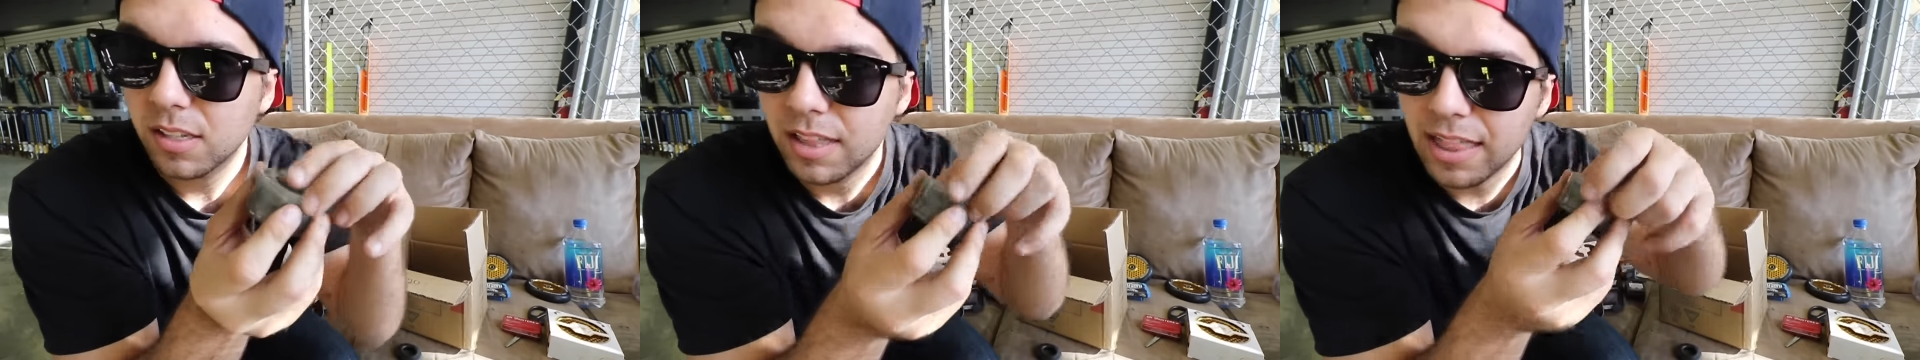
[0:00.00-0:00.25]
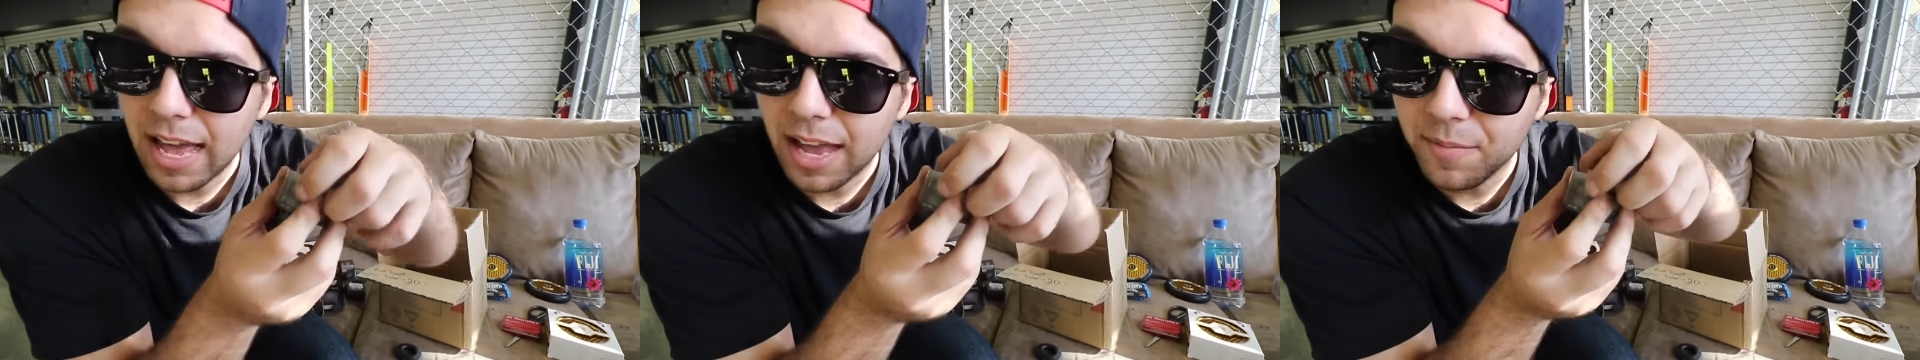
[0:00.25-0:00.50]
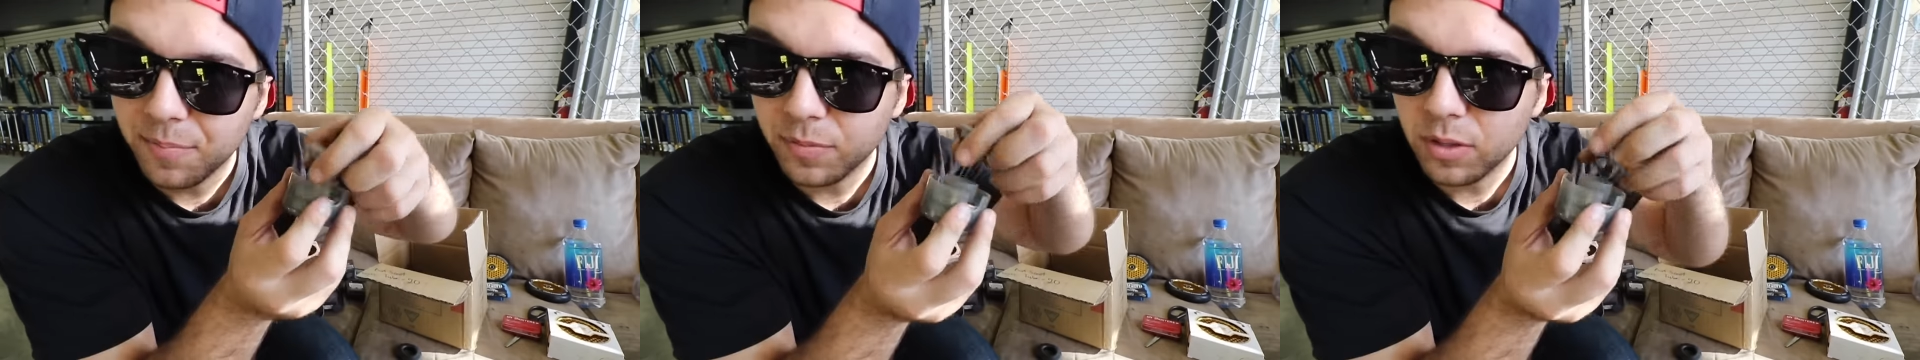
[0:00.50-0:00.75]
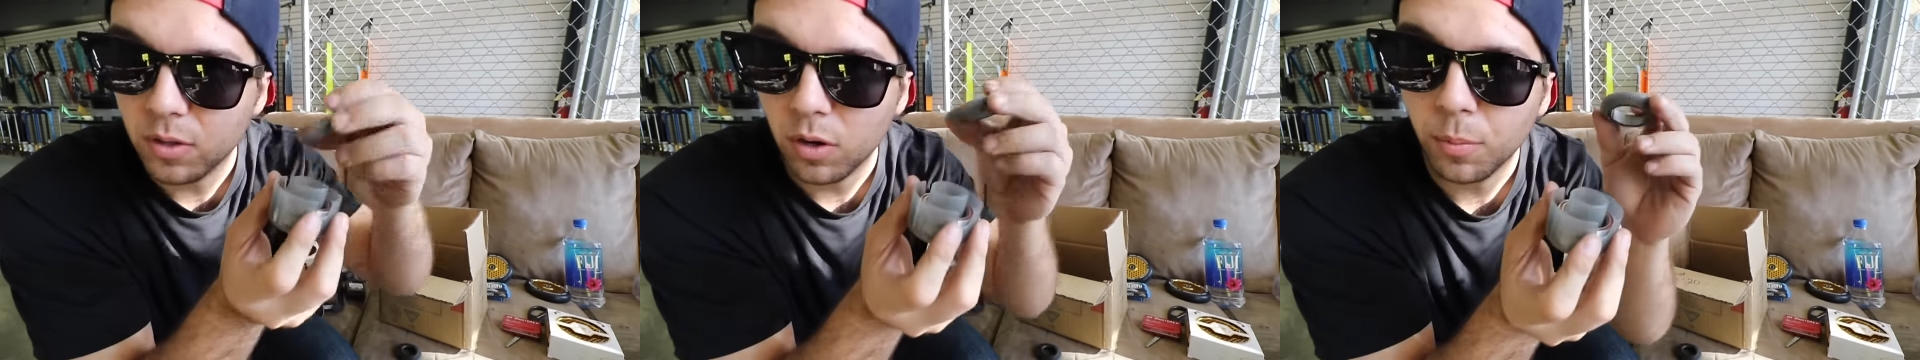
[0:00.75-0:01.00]
that
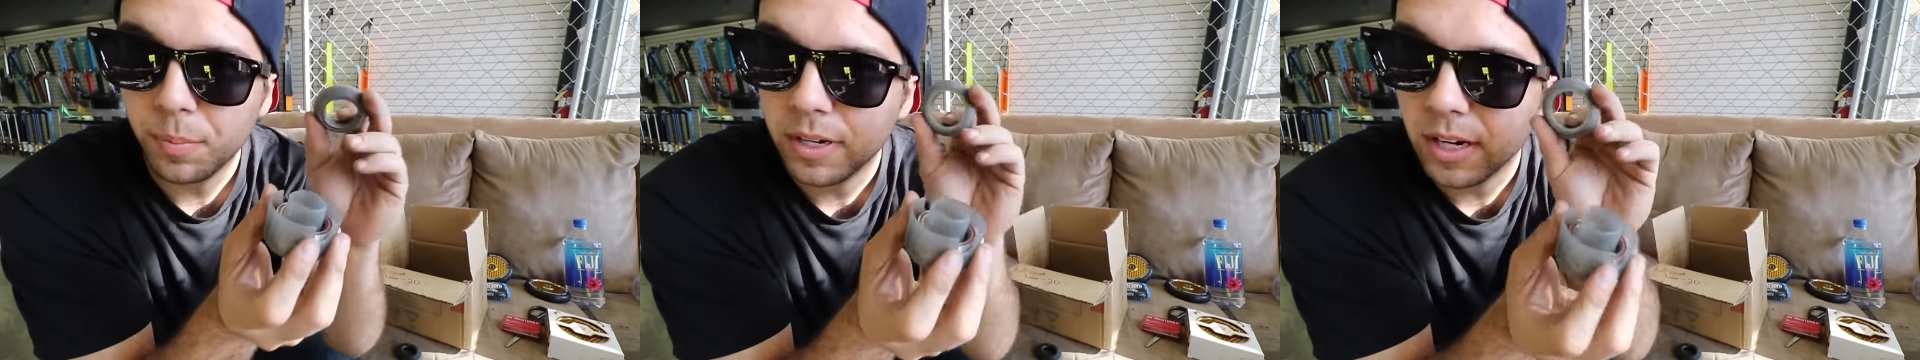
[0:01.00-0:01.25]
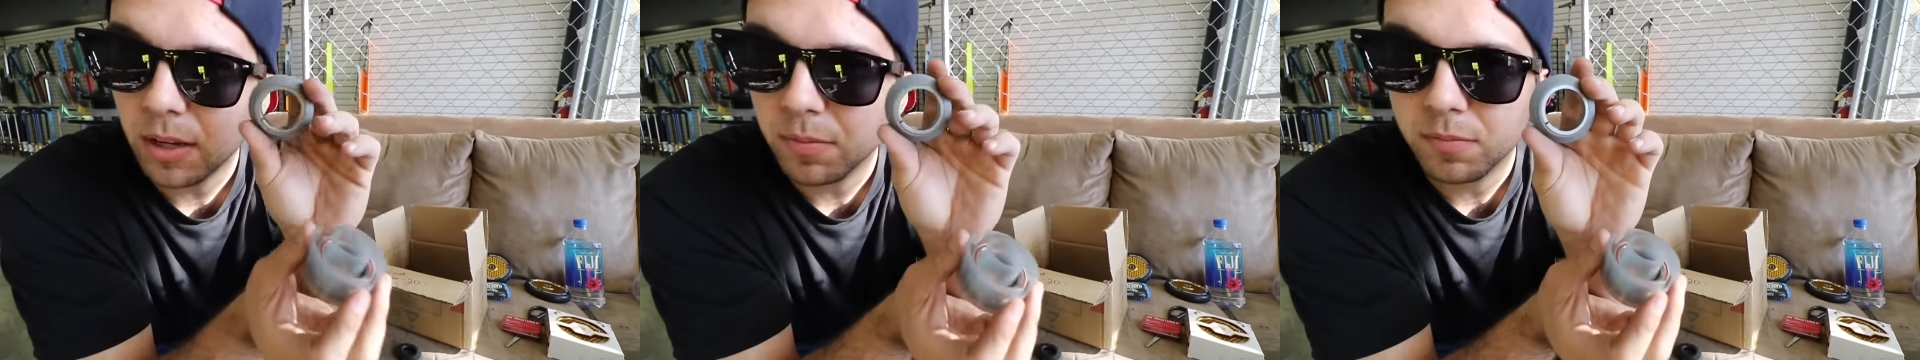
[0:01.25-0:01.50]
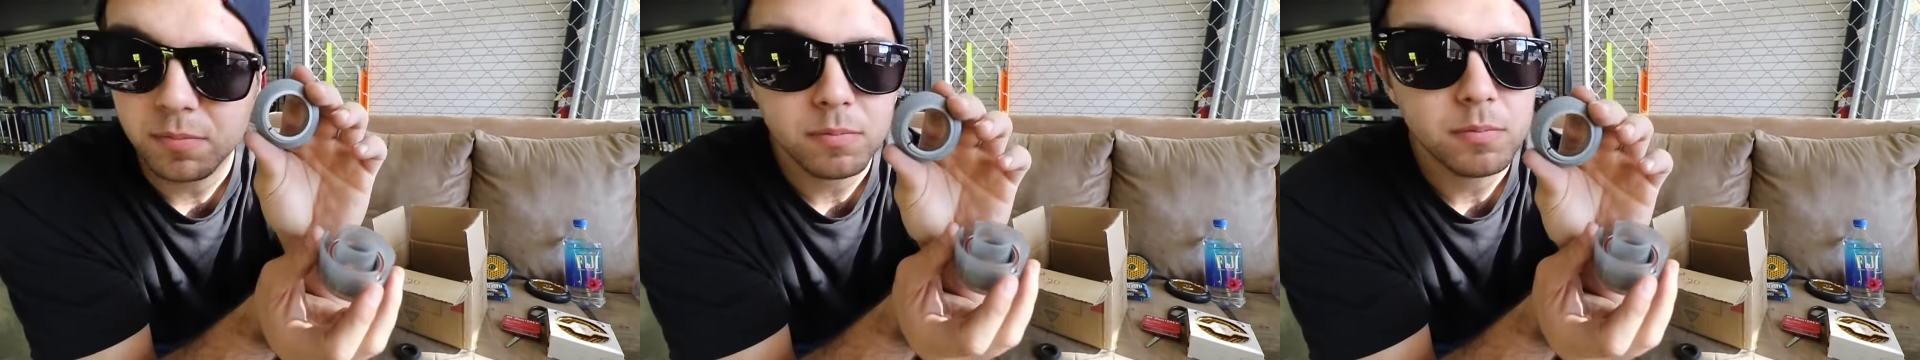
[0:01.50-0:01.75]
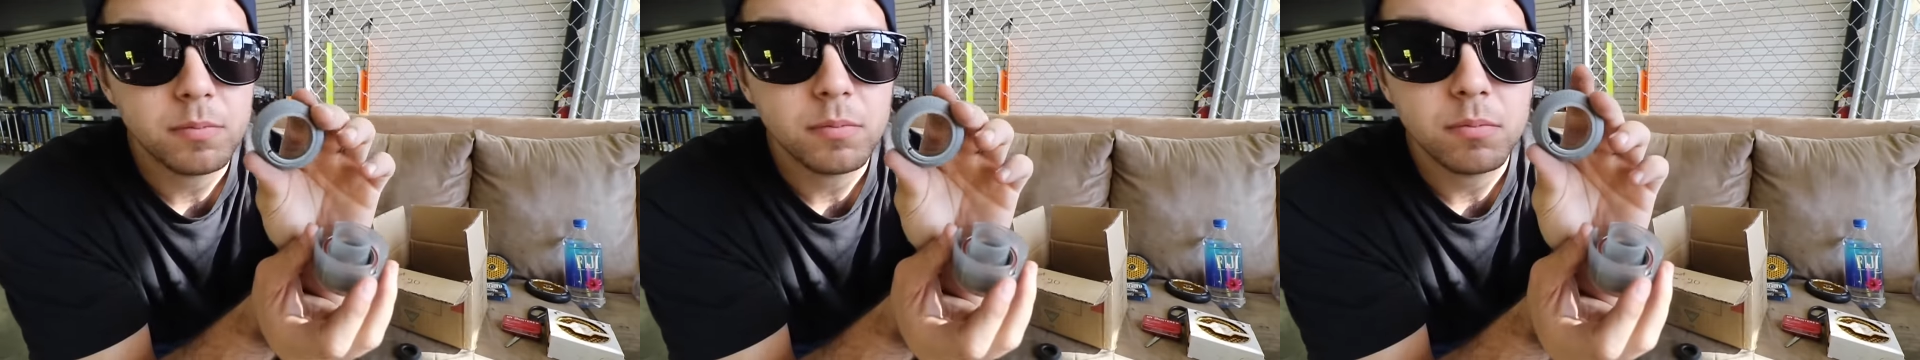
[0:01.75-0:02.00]
you open it up,
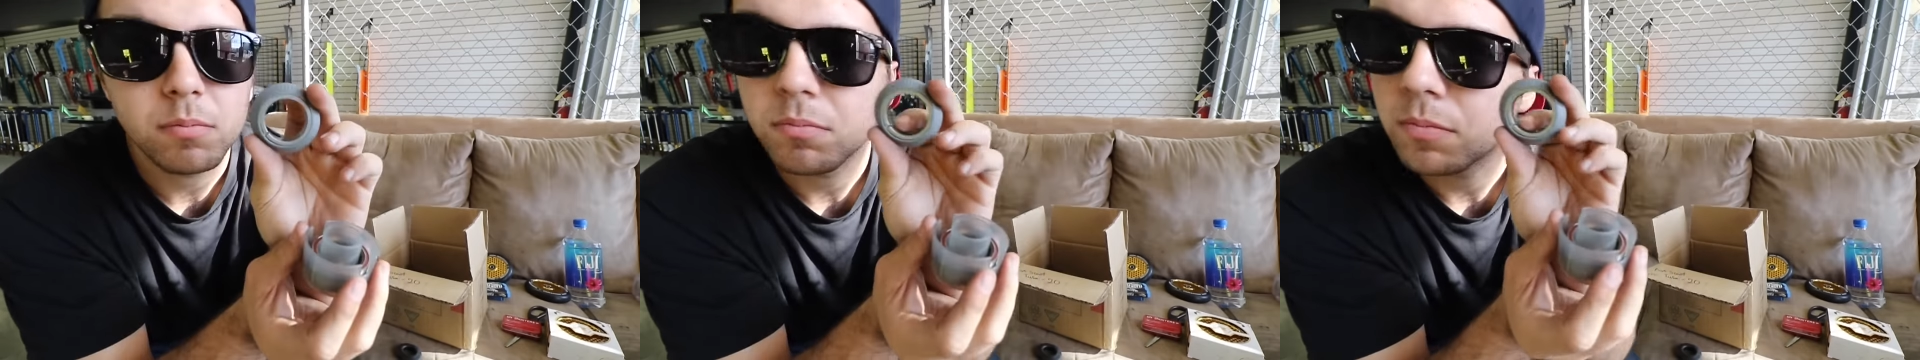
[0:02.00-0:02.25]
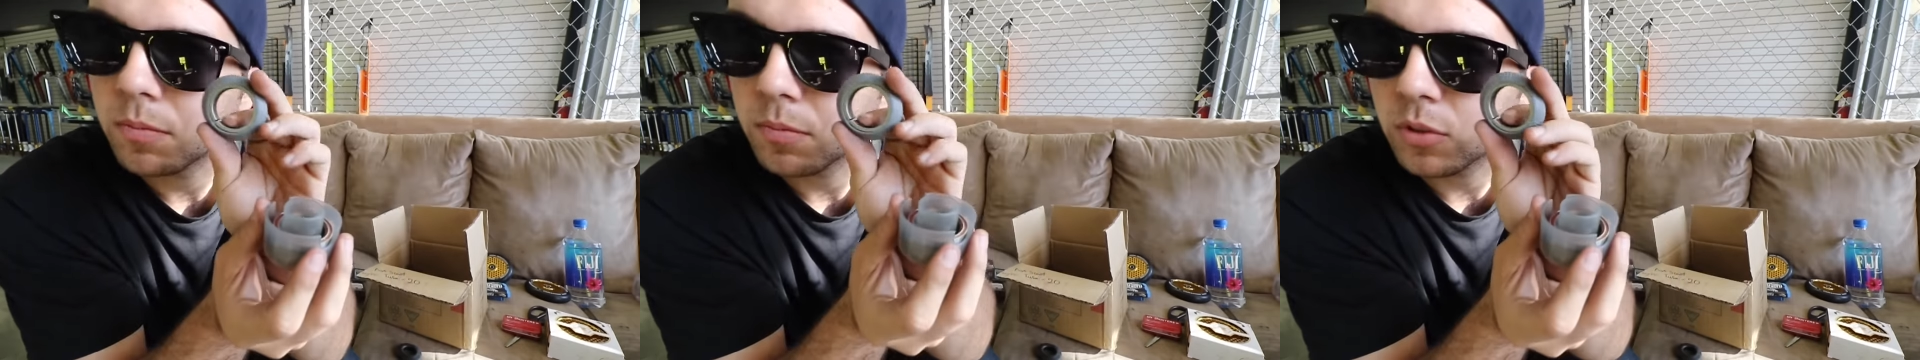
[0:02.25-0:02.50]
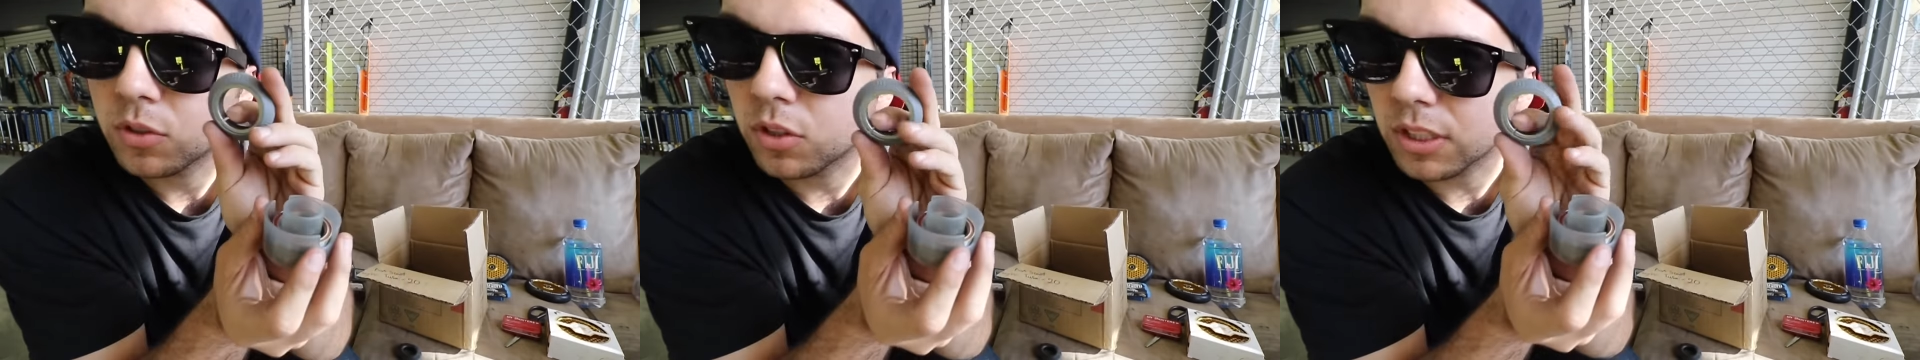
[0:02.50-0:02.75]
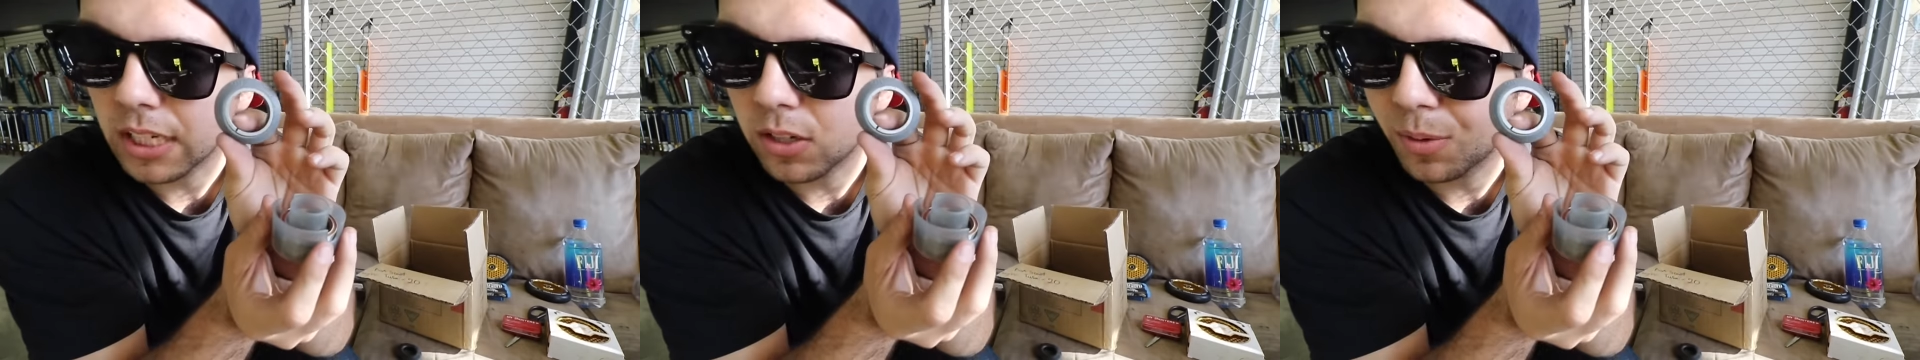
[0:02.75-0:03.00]
just
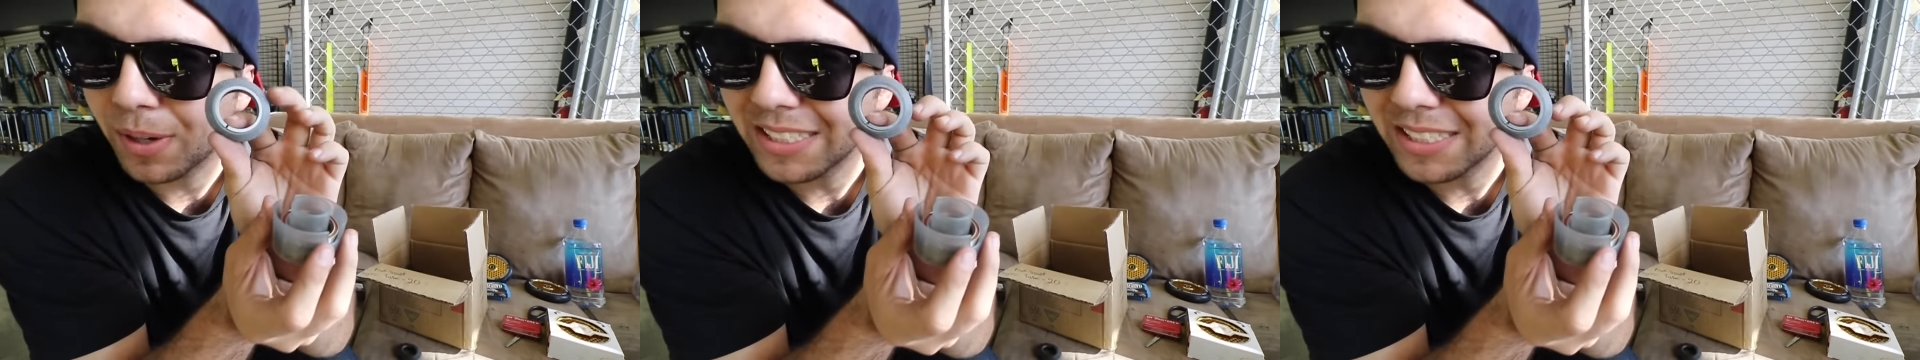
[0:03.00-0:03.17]
look like a normal